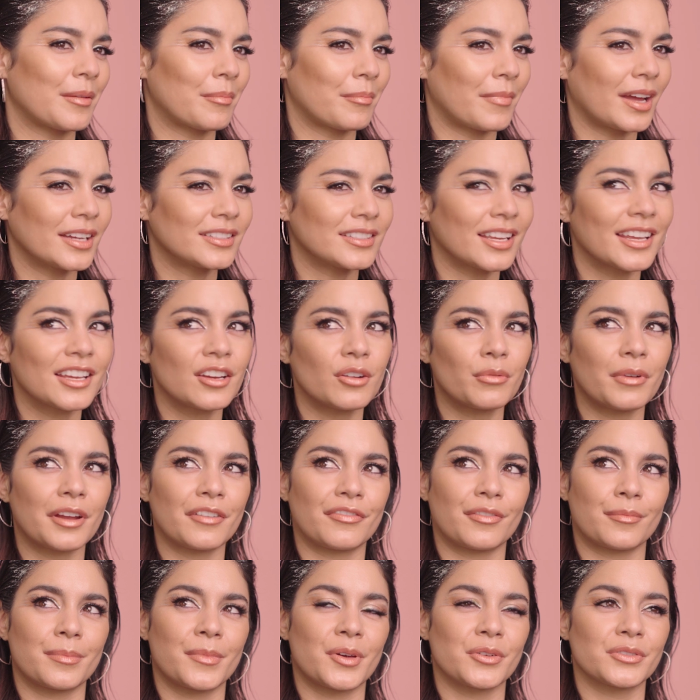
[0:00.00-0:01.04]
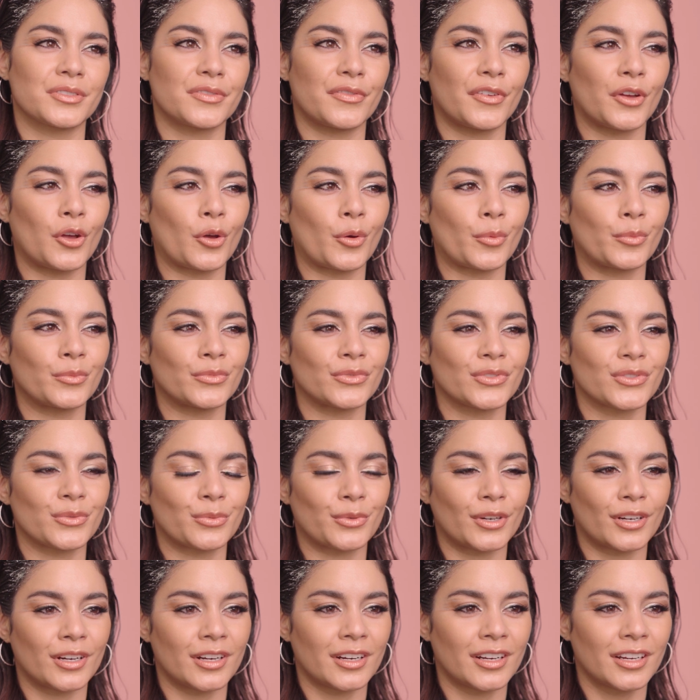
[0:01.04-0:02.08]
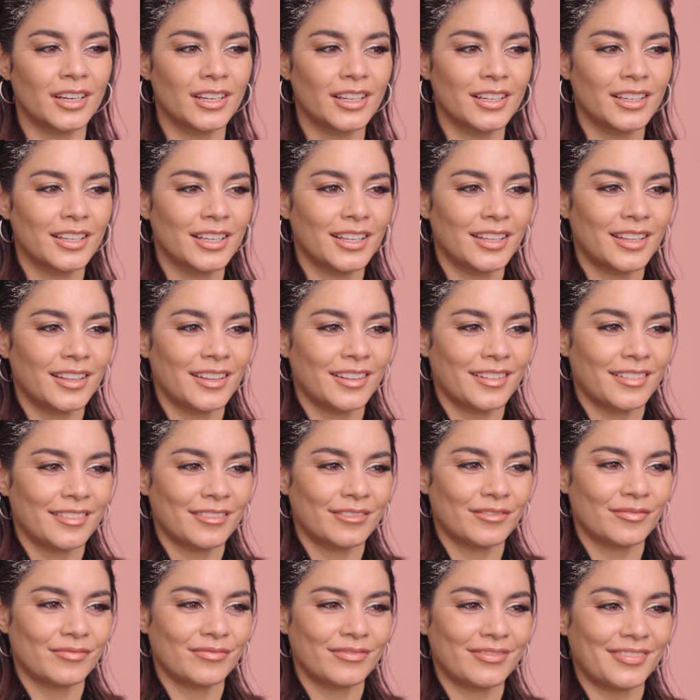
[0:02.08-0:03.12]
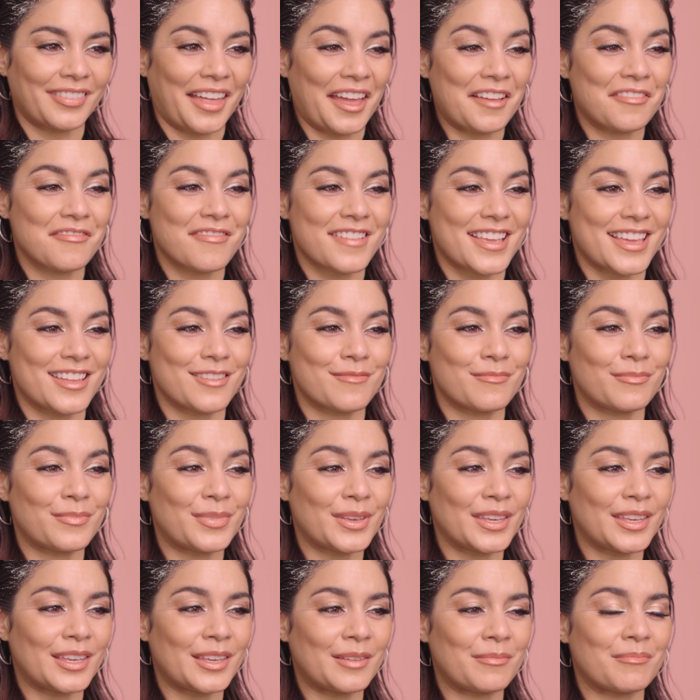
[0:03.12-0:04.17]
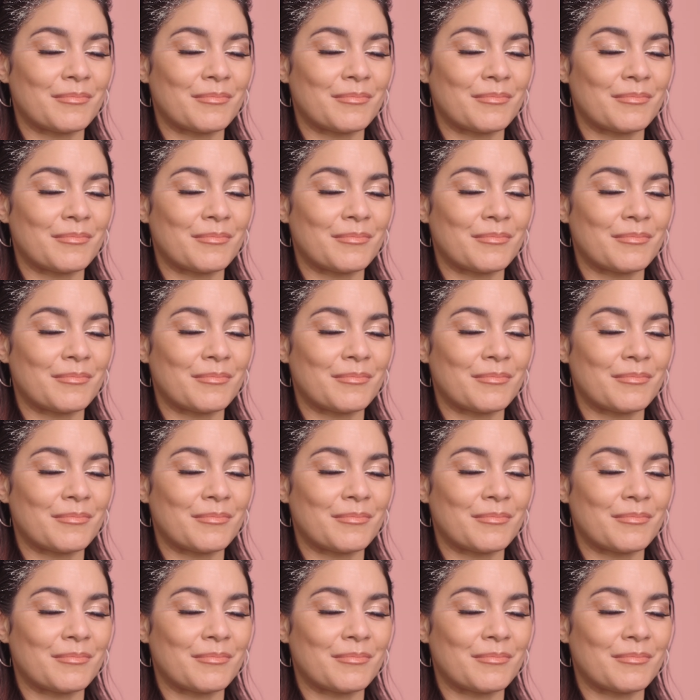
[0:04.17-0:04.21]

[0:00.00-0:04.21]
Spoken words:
My takeaway from those films were life can be